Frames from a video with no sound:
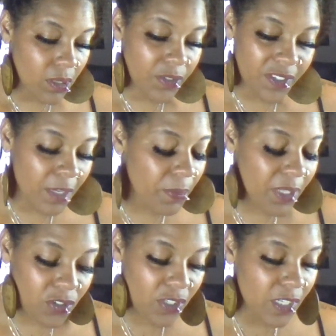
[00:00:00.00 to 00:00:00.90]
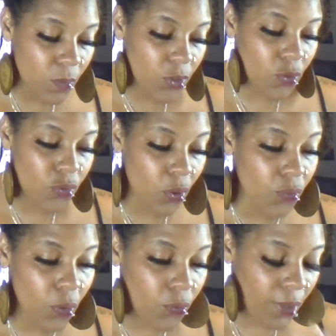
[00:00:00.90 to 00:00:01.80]
simply just someone you
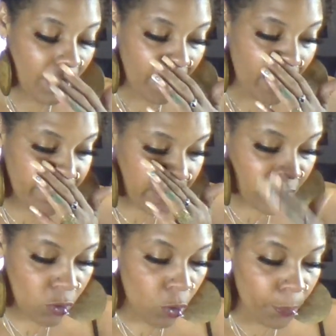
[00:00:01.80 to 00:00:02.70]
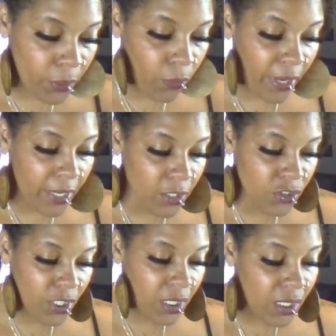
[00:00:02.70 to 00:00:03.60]
don't know. You have heavy Scorpio
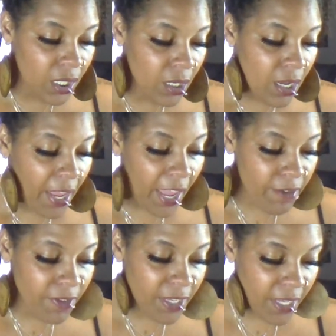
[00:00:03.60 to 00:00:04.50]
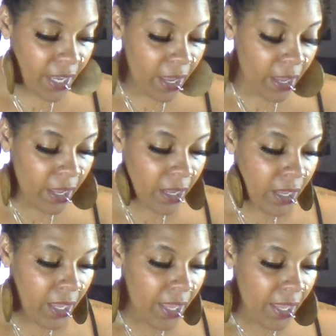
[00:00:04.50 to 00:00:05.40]
energy, heavy uh,
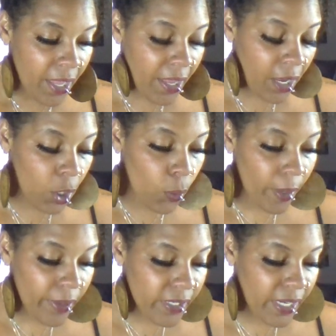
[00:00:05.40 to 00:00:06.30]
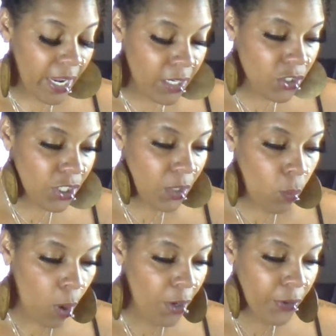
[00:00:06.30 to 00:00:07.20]
Aquarius energy,
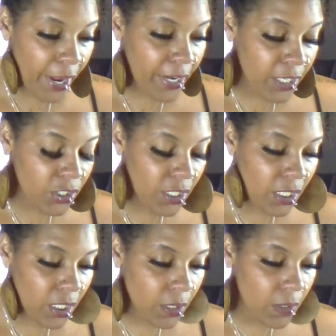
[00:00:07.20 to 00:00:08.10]
water energy.